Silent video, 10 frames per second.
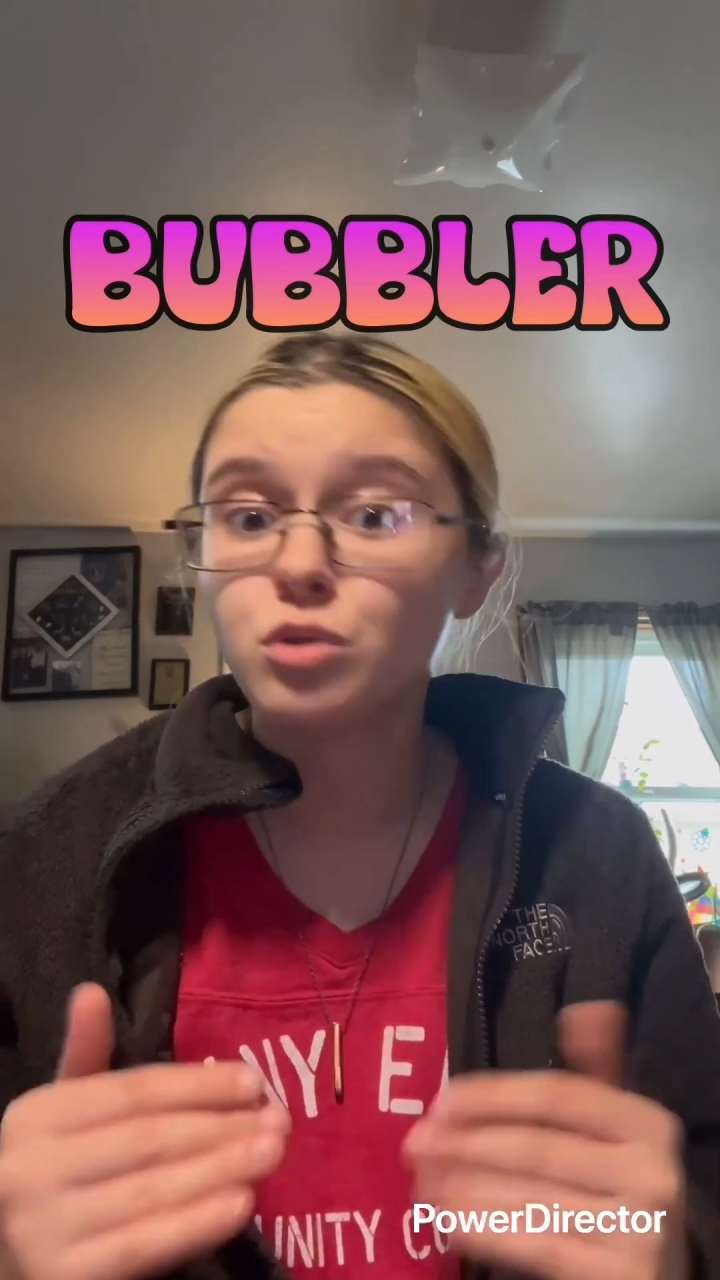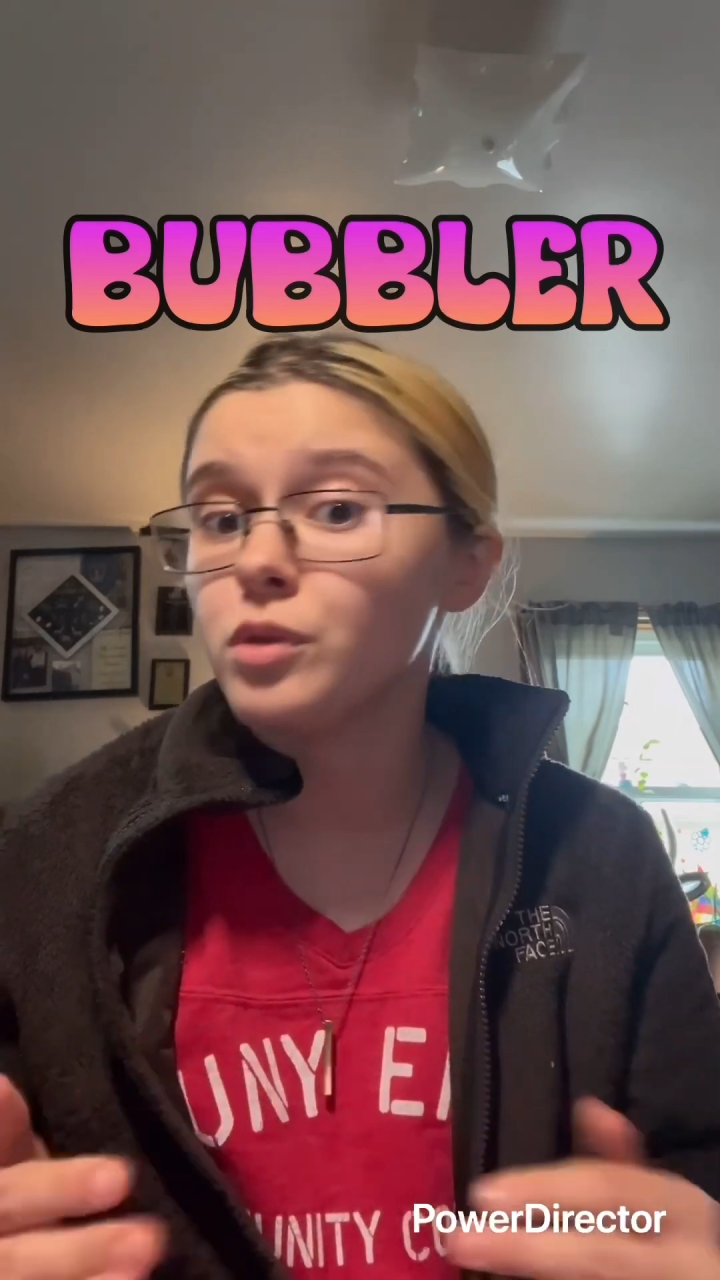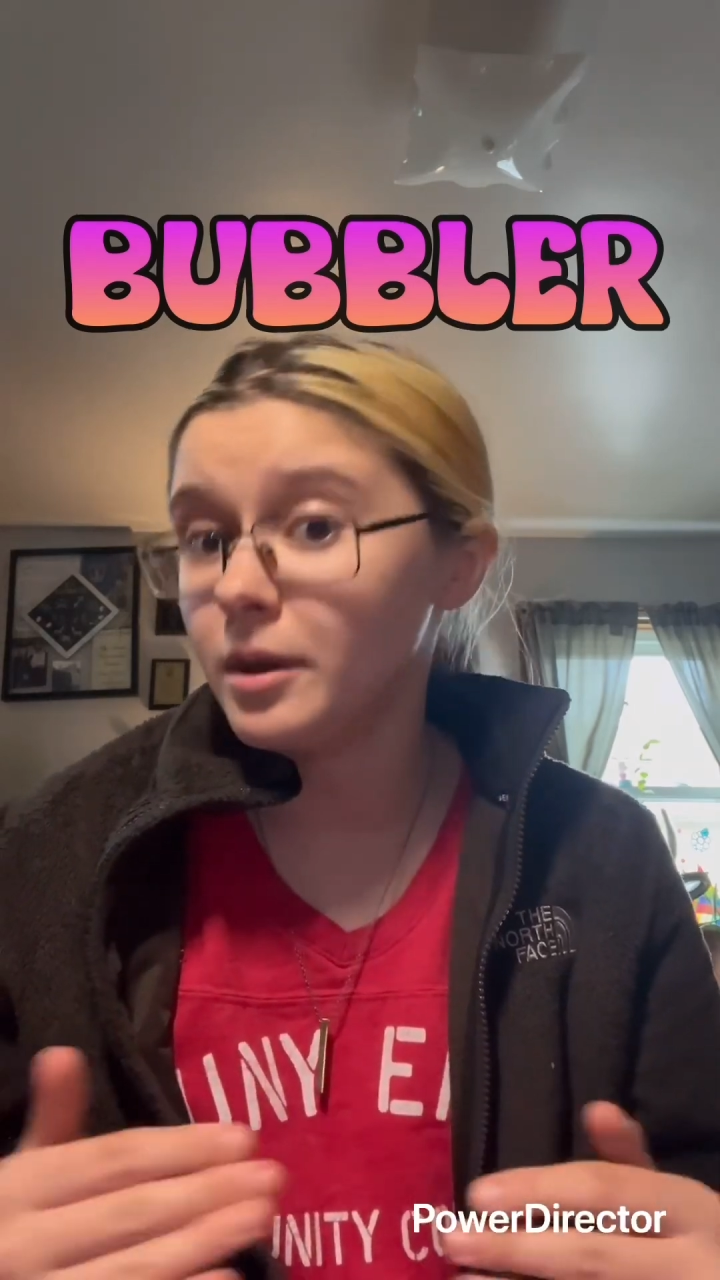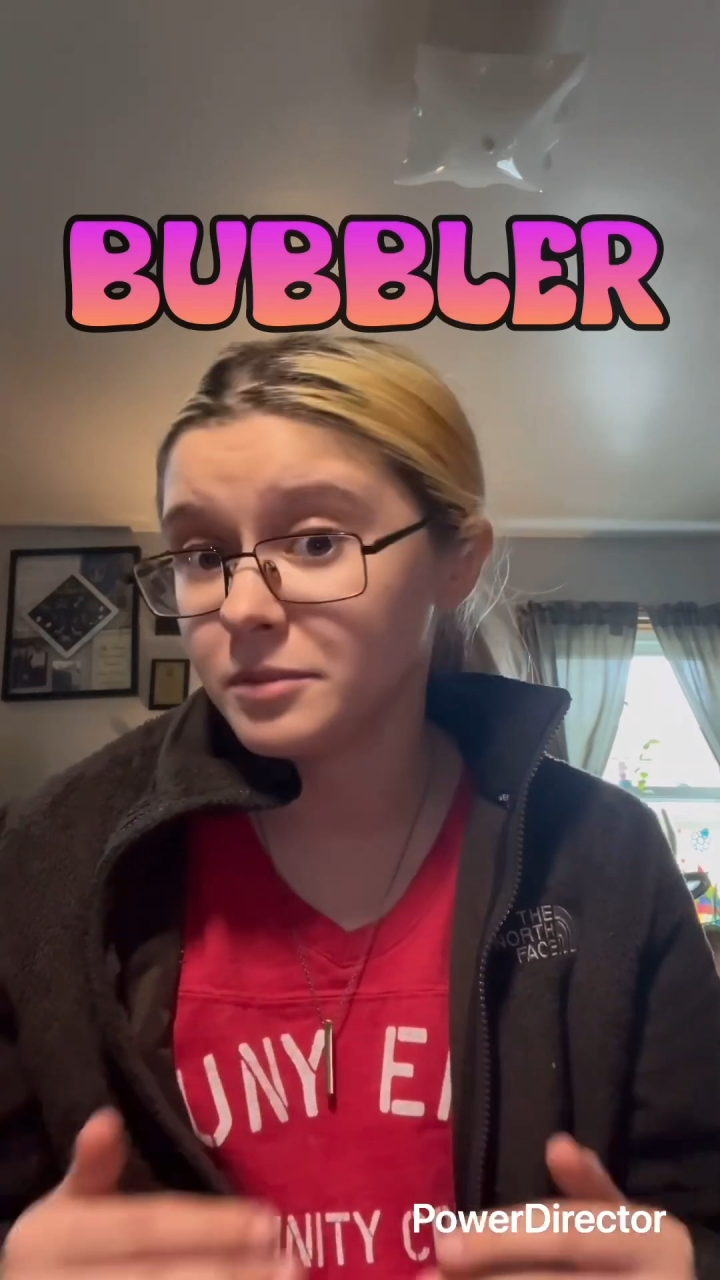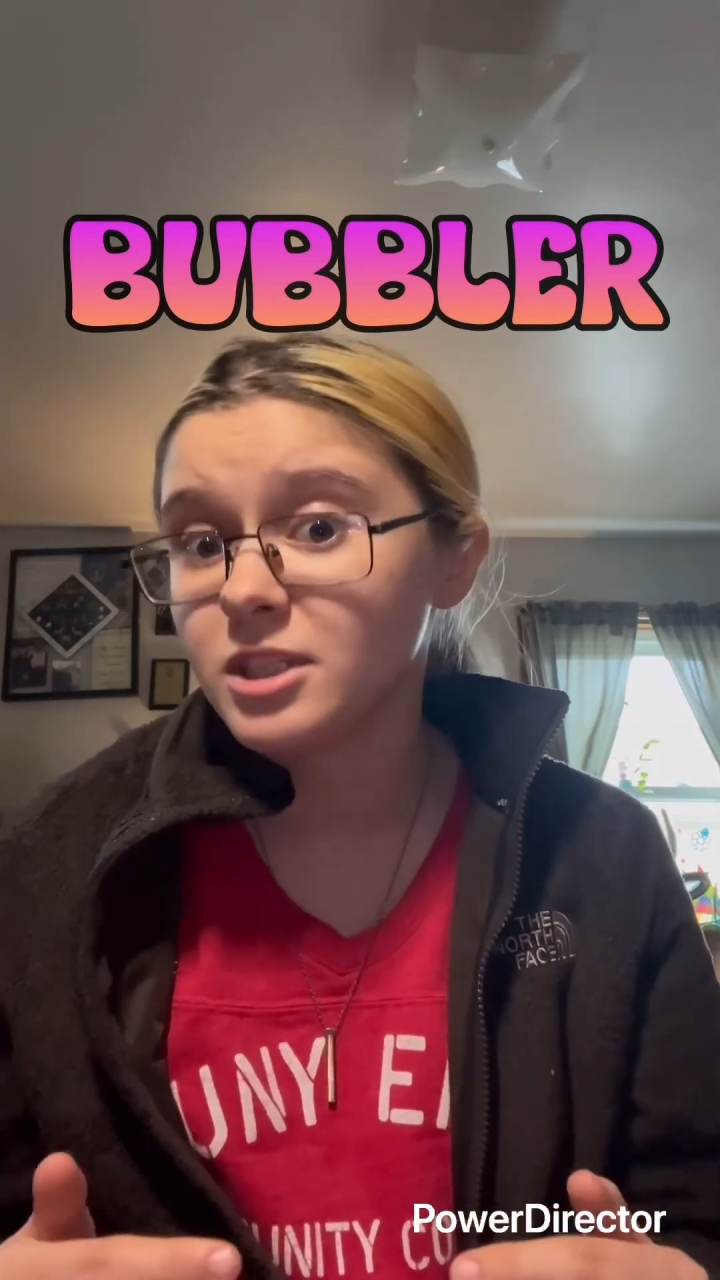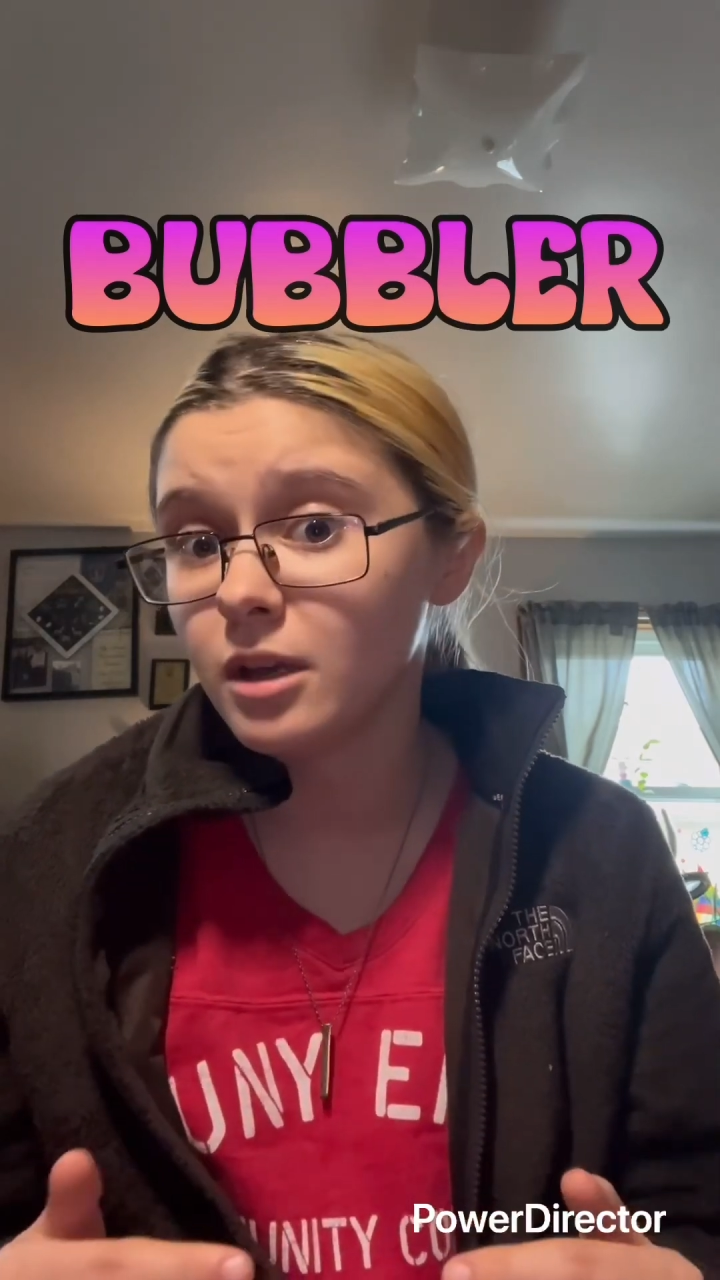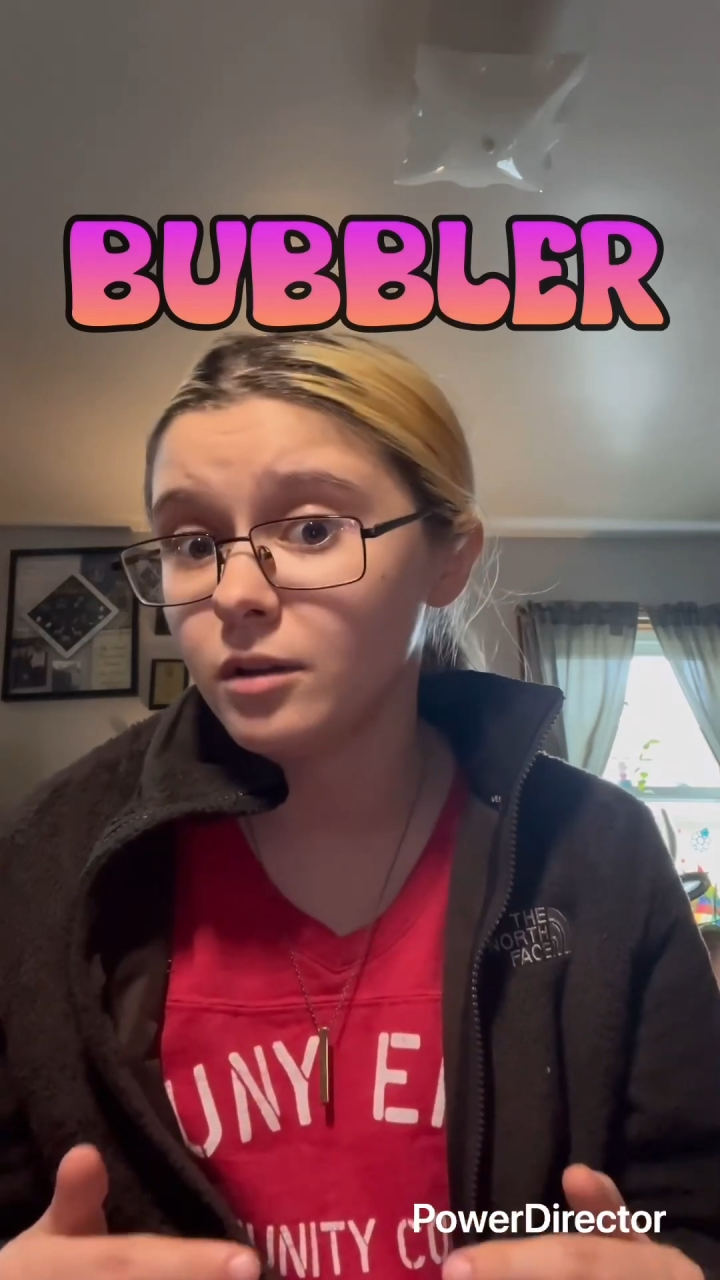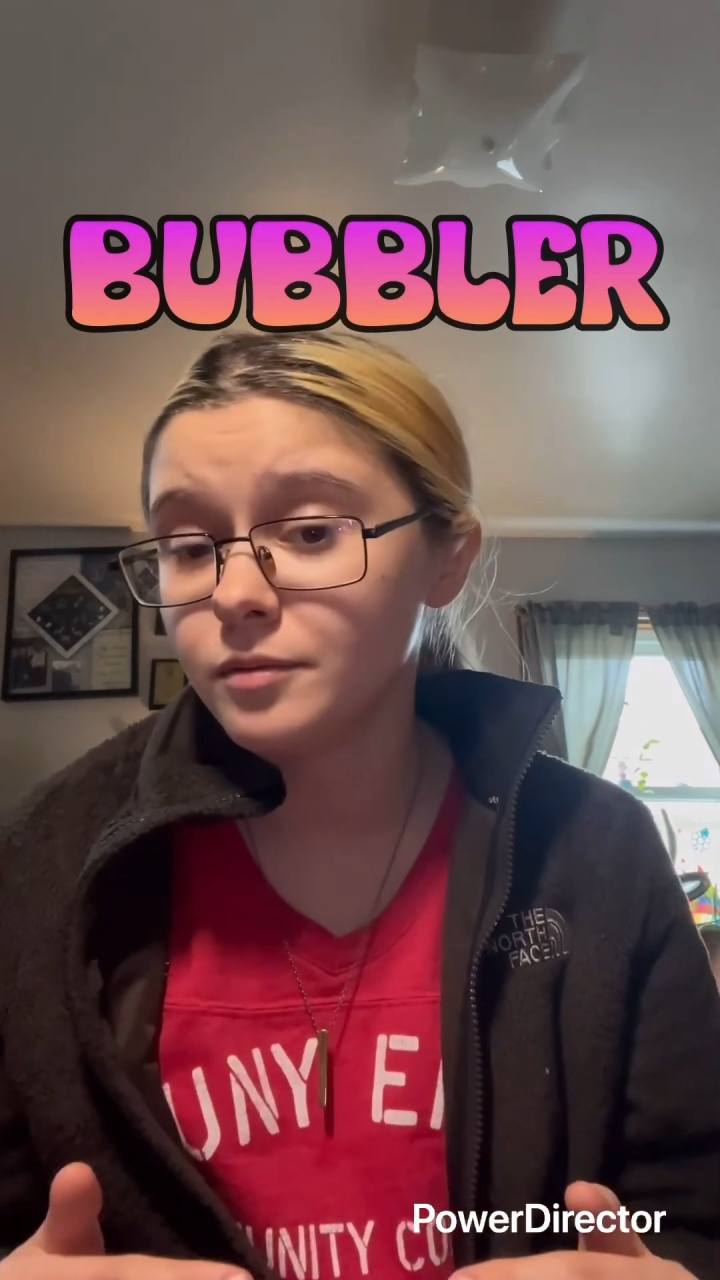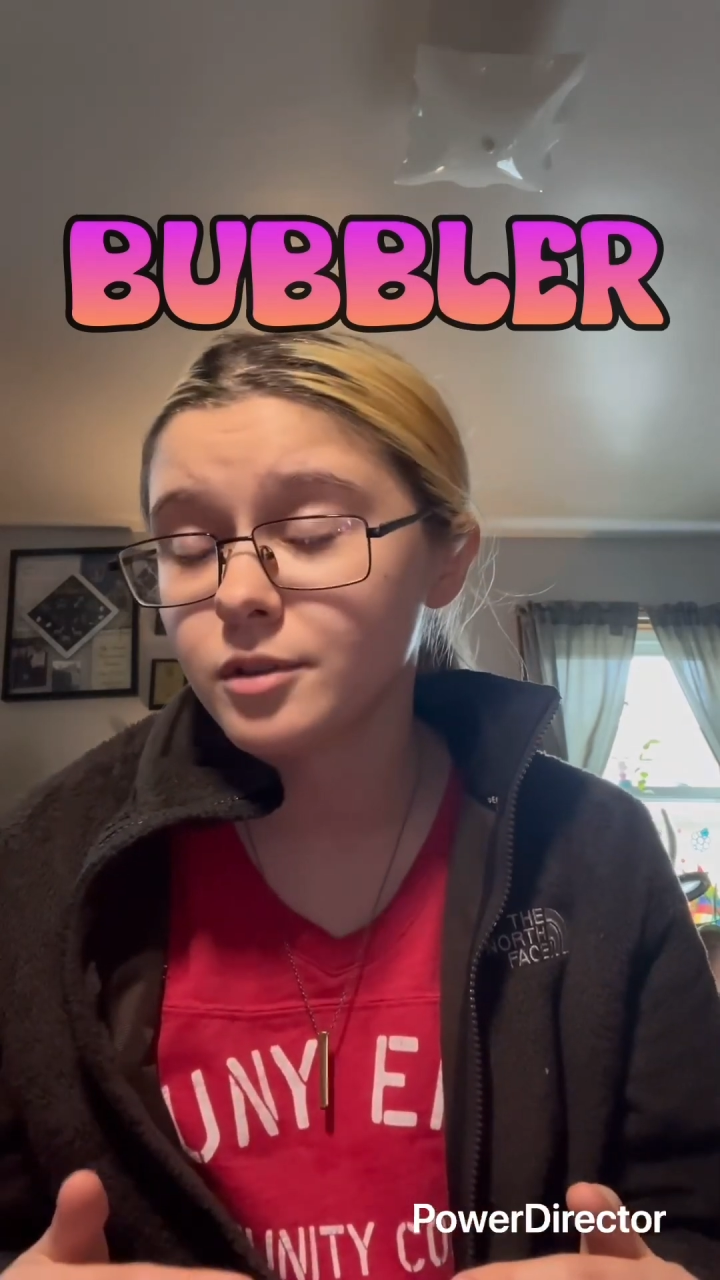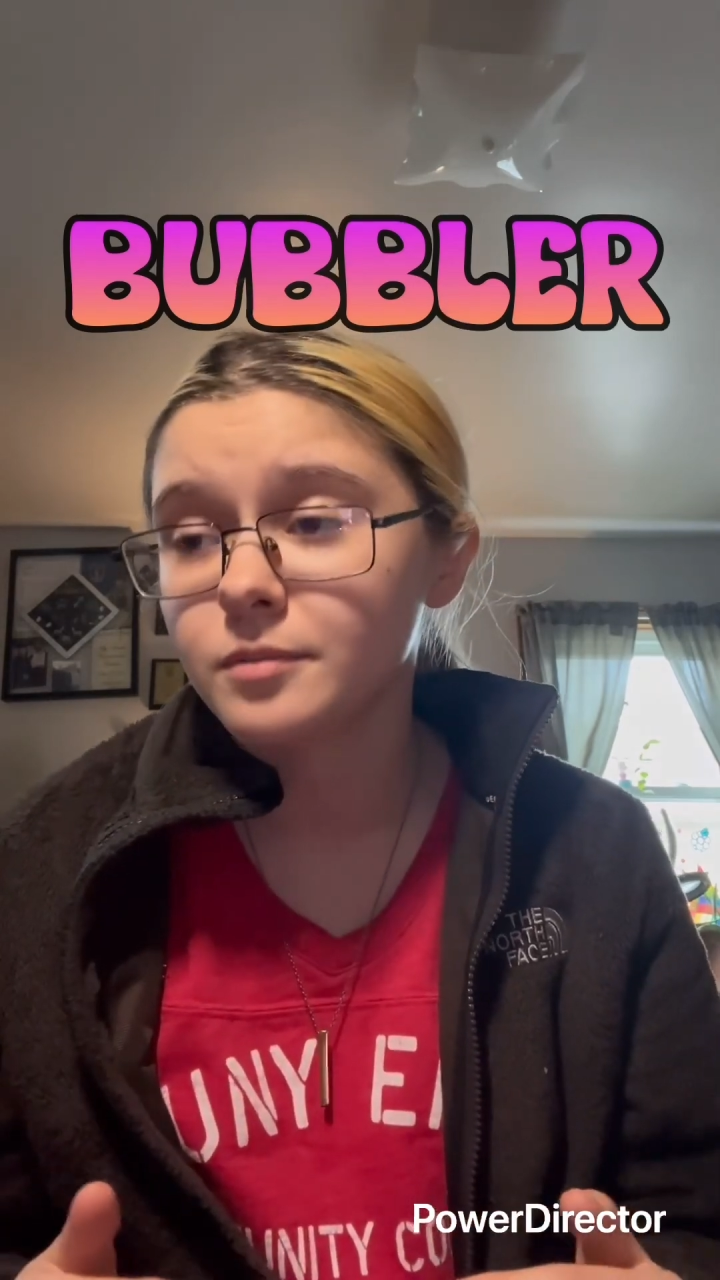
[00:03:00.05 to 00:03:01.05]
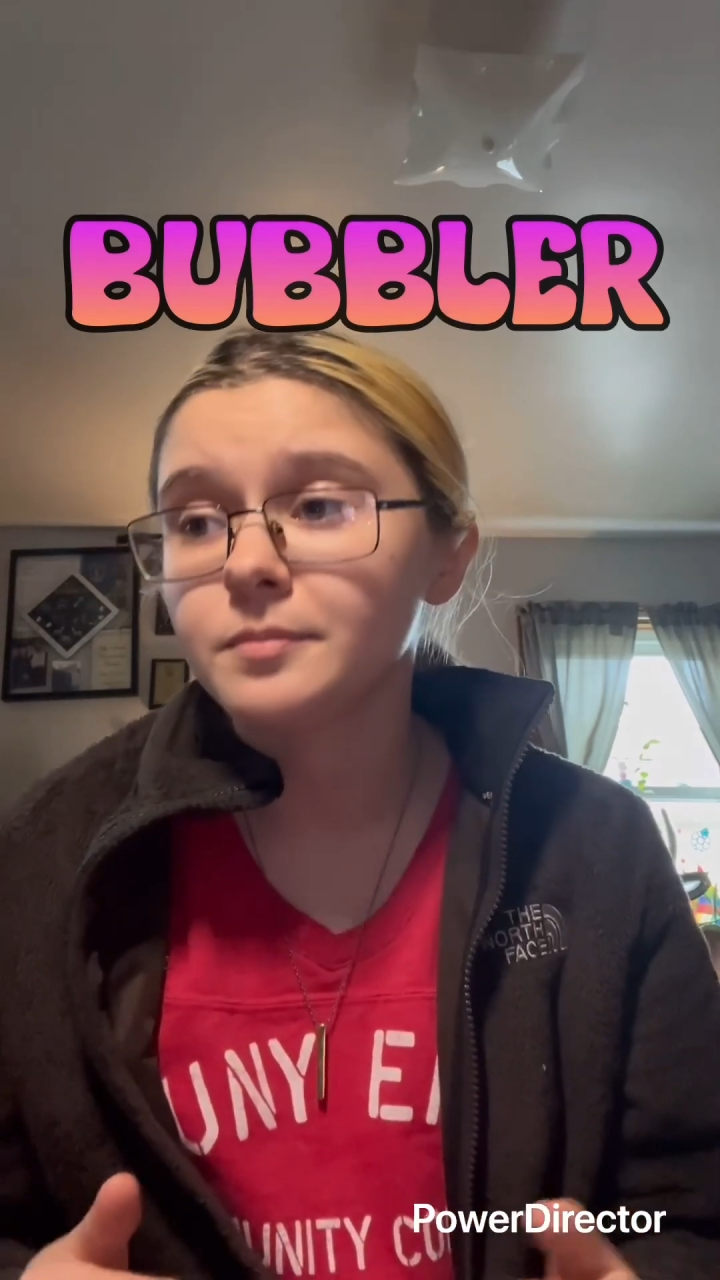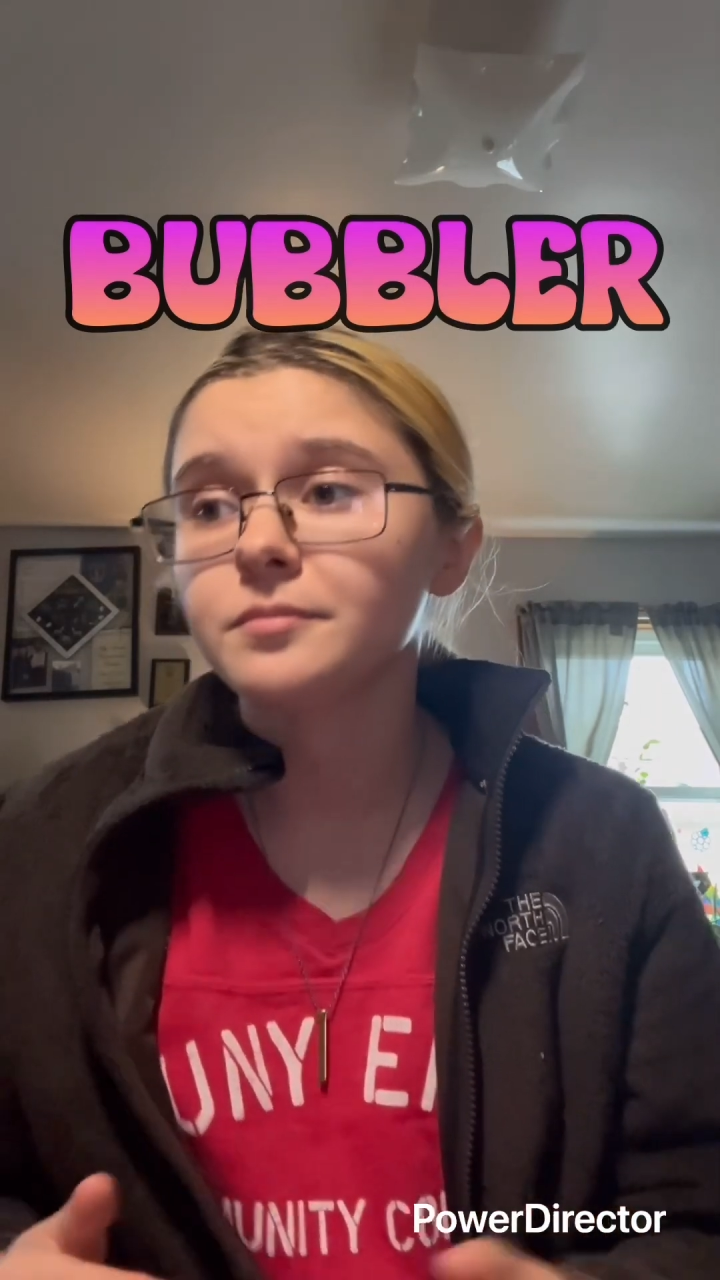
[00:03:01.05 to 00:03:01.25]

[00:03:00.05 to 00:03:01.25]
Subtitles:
themselves.